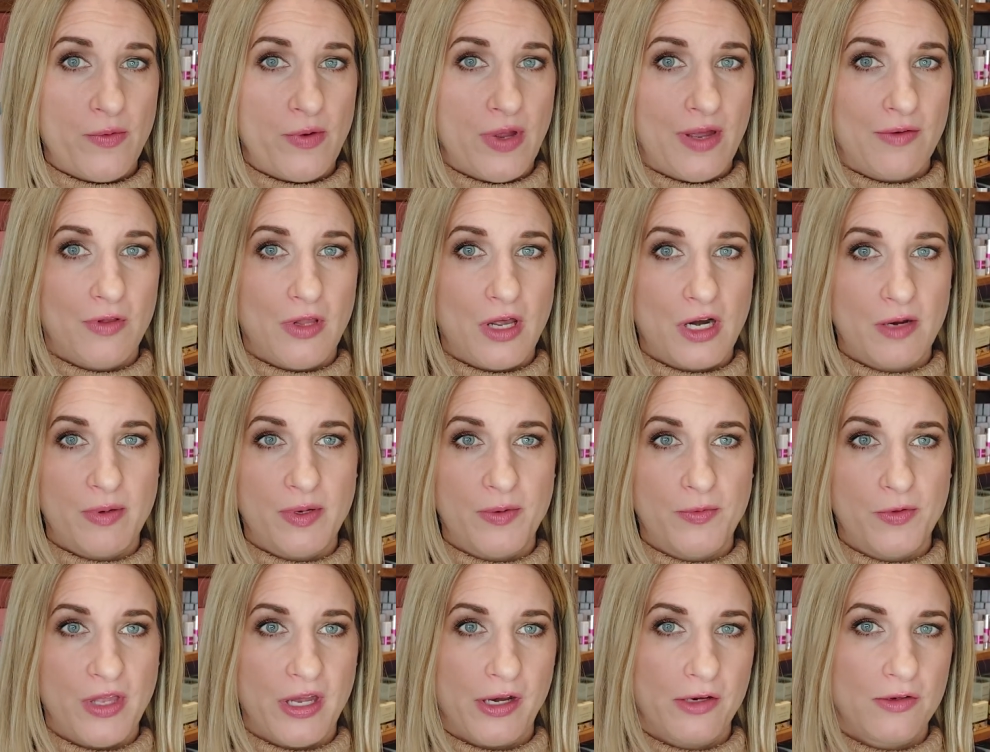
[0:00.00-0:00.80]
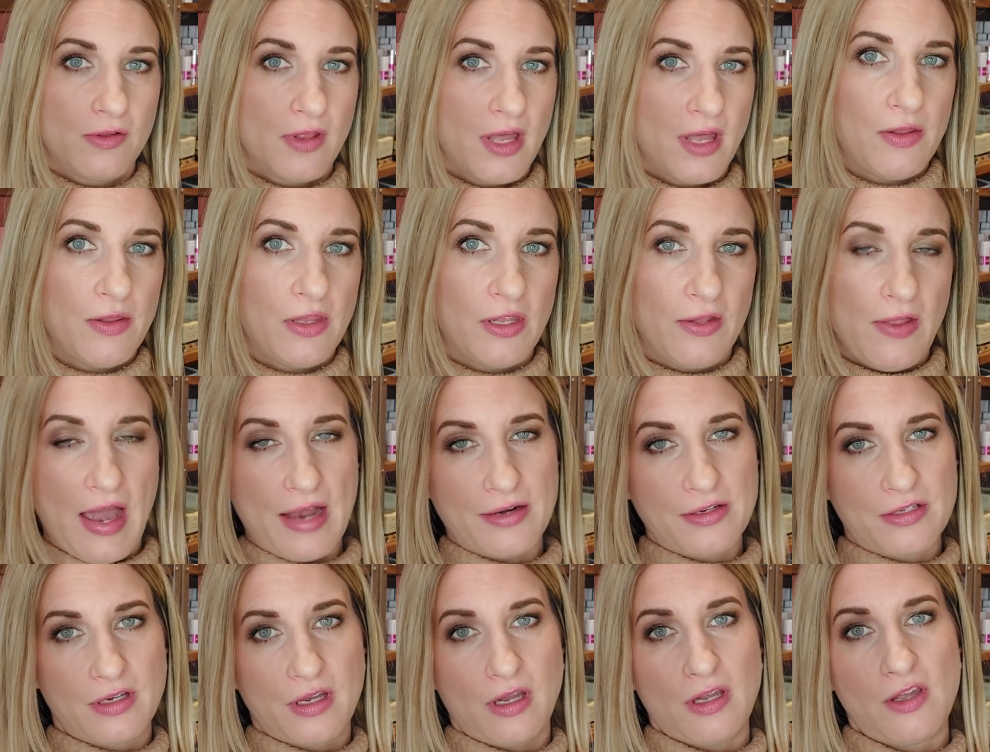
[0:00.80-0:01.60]
We have a lot of people that do The
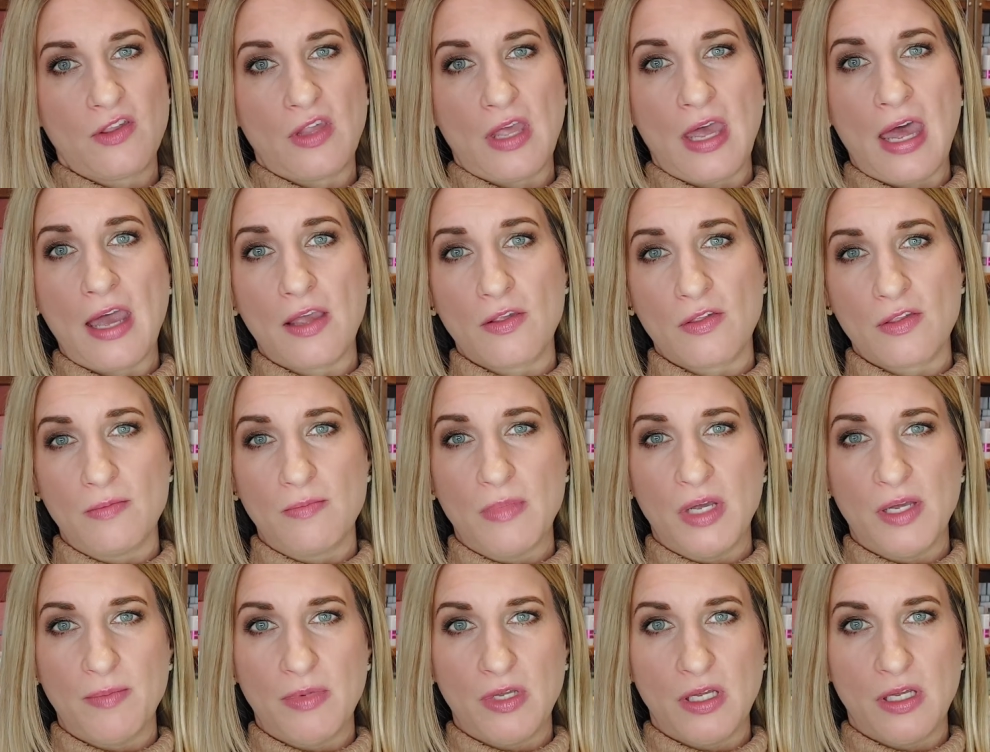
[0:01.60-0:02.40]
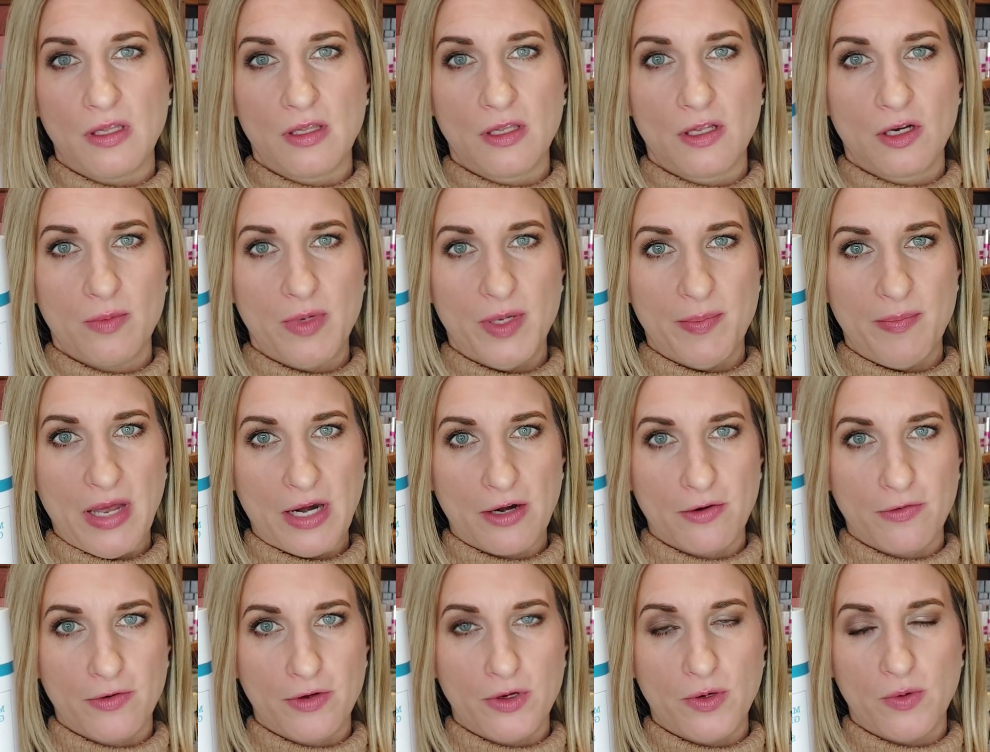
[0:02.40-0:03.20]
lactic acid might be a little bit
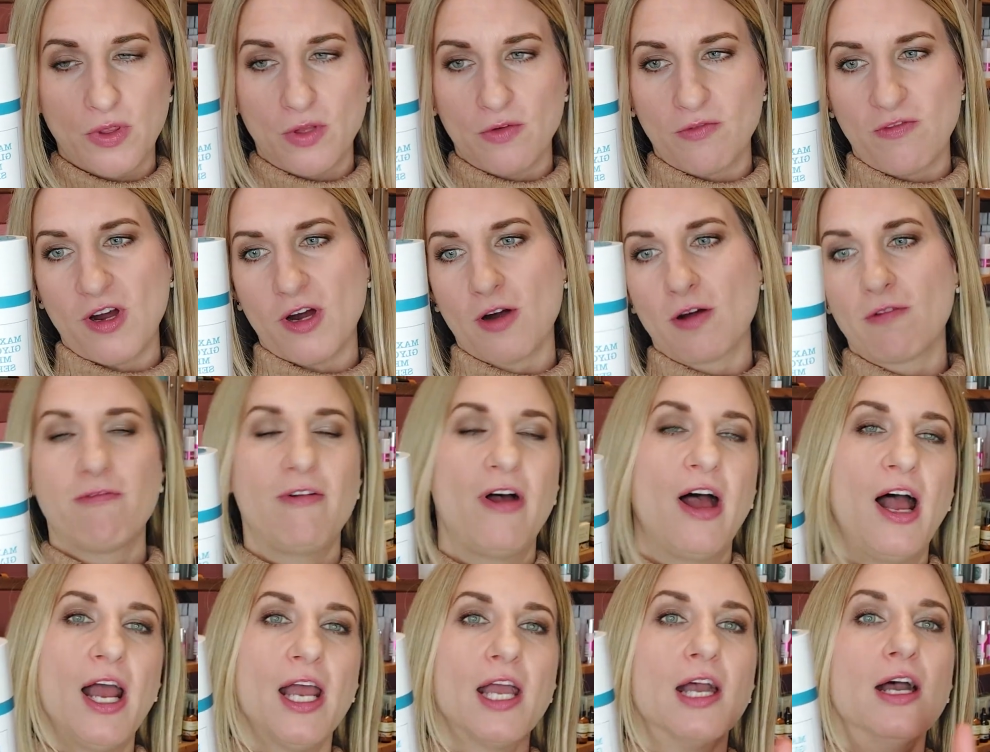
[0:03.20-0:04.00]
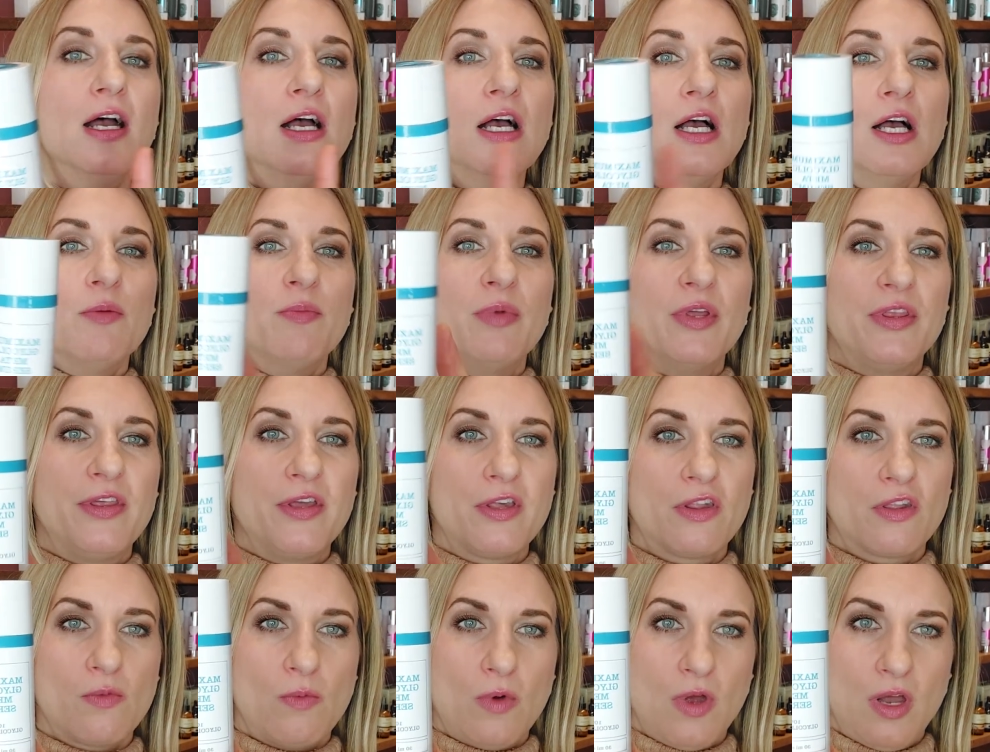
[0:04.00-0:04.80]
better for you in the Verify, but
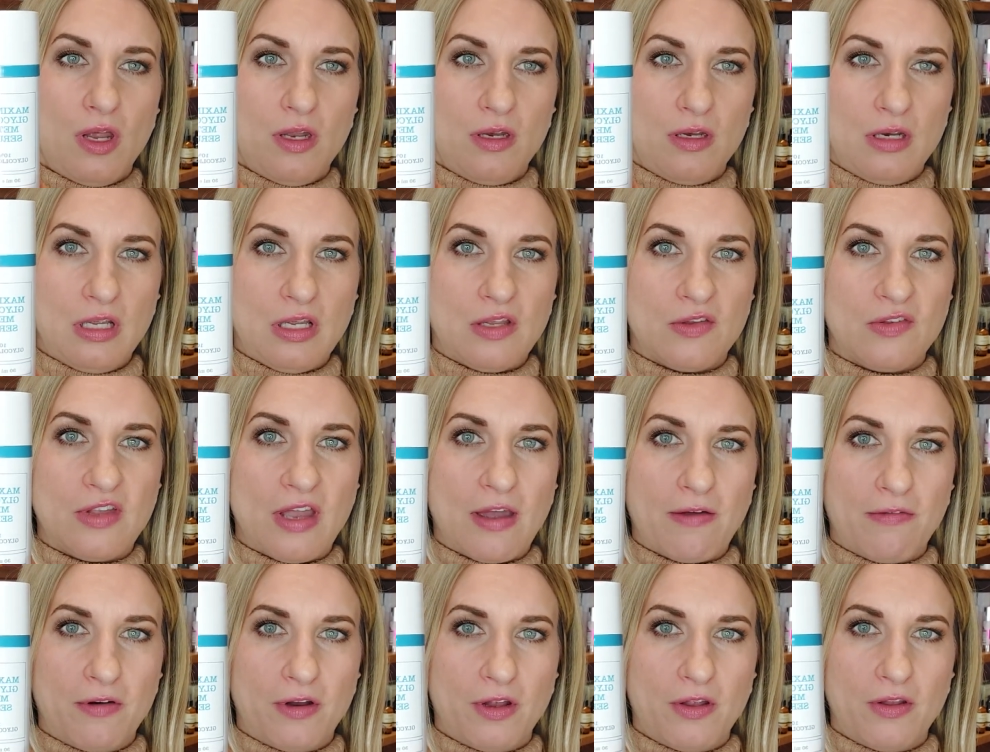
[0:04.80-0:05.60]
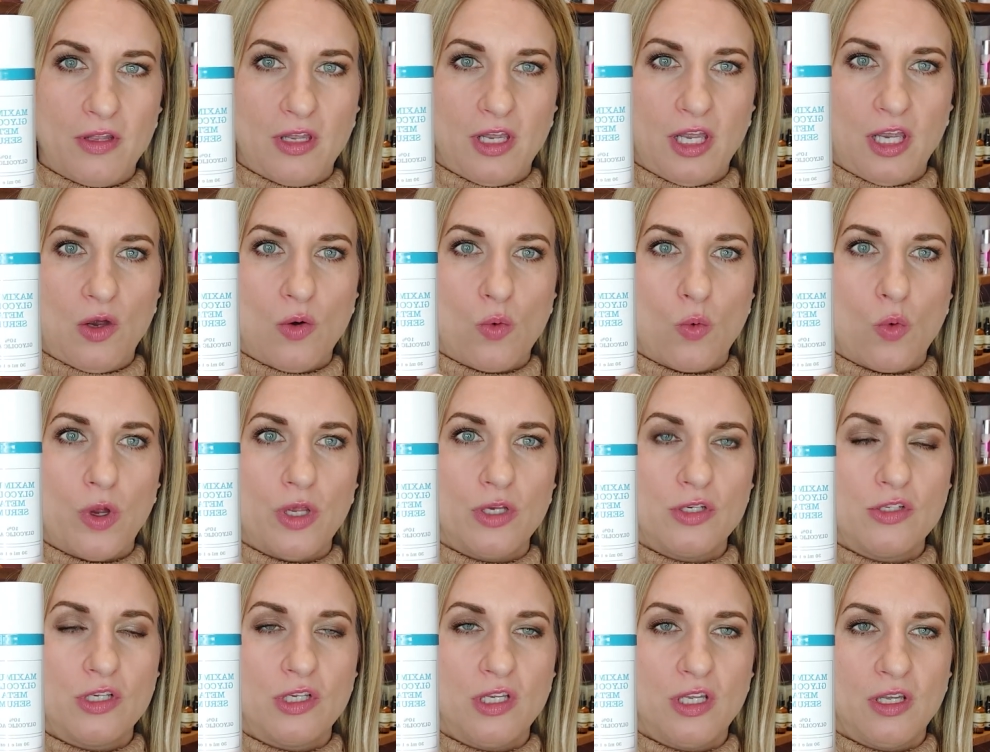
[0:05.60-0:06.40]
this one is definitely
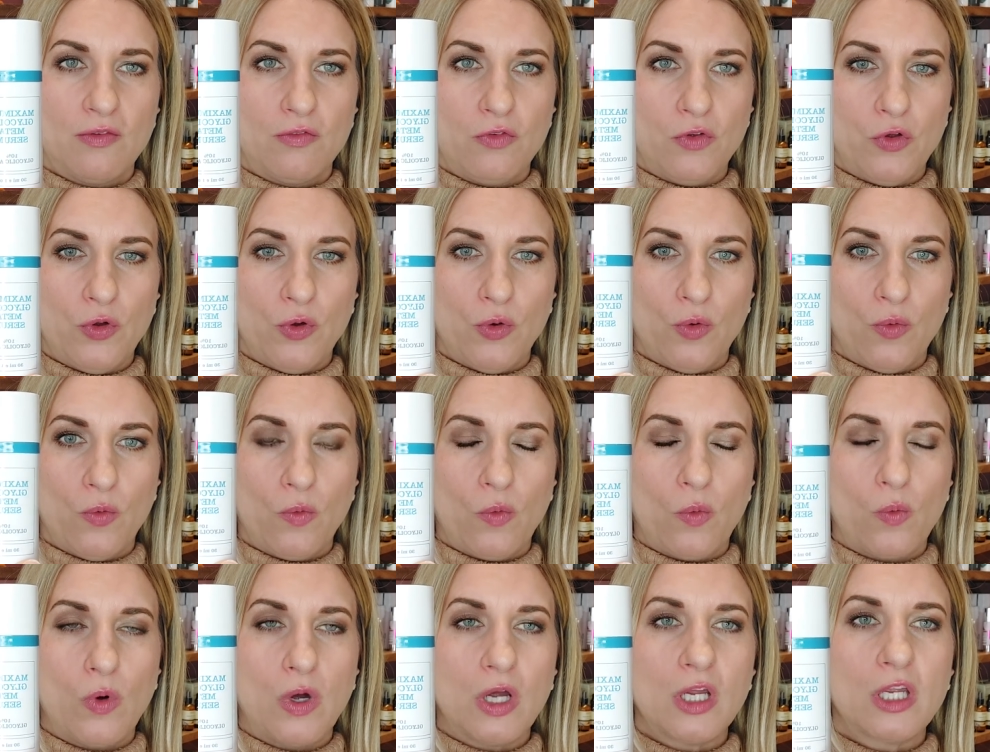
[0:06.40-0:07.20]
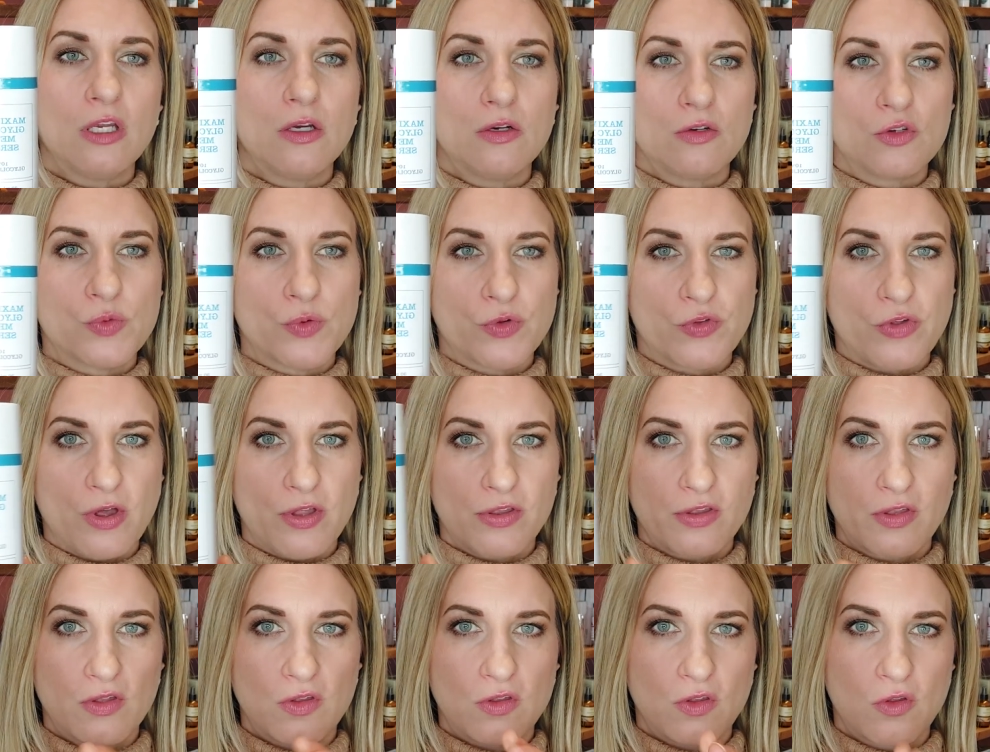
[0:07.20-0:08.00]
going to give you huge
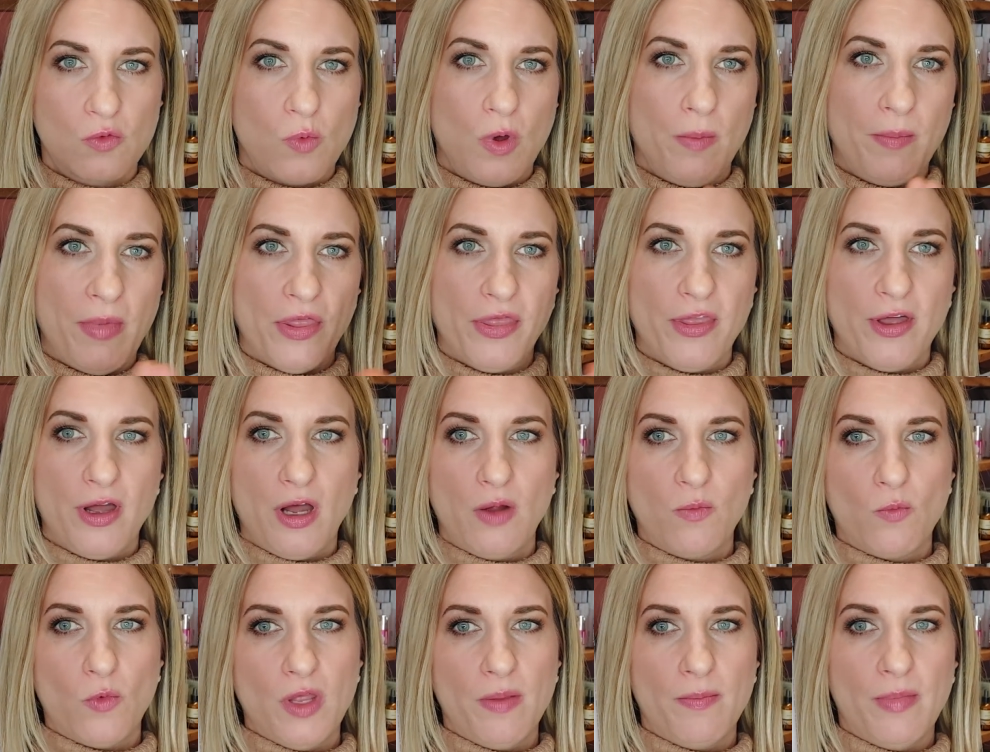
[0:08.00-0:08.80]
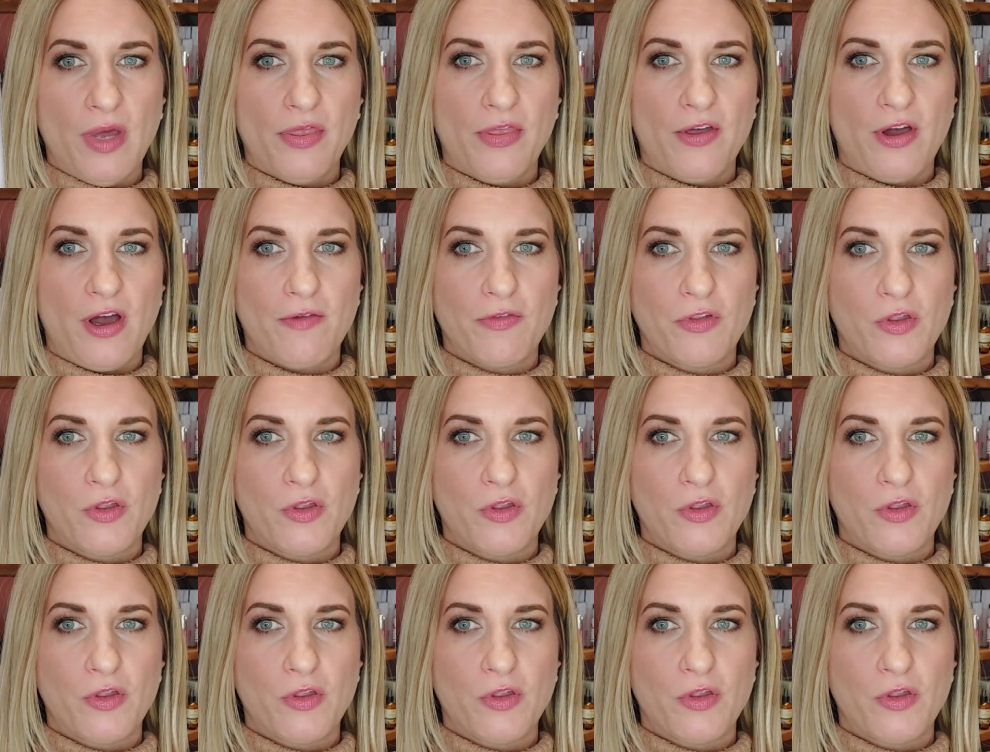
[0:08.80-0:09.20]
results because it's 1 month on, 1 month off.